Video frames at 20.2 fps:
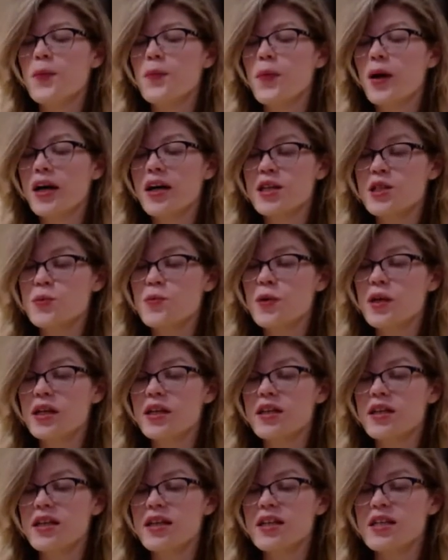My
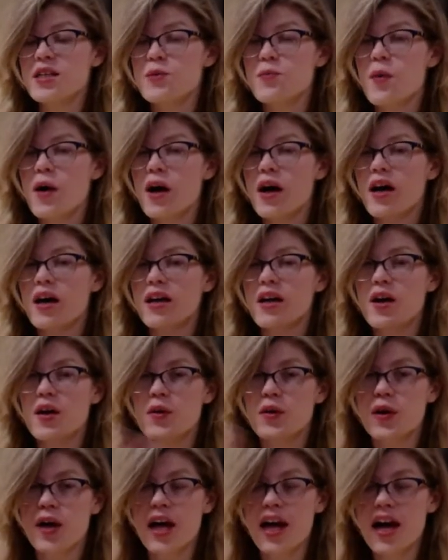husband is my
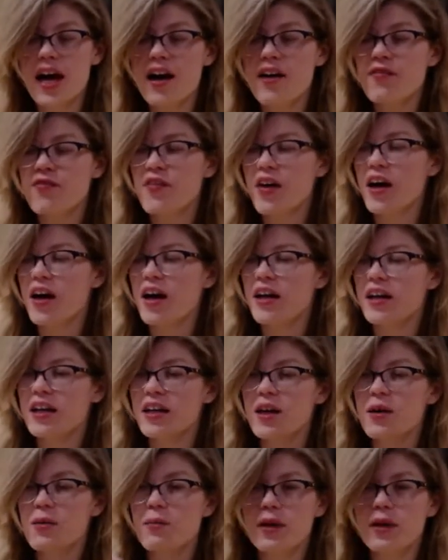other half. He
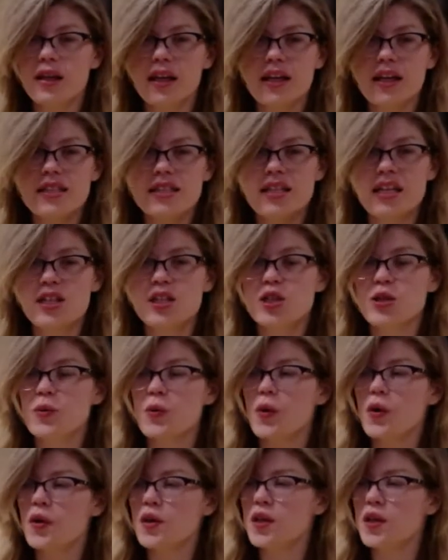helped me, like I said, do all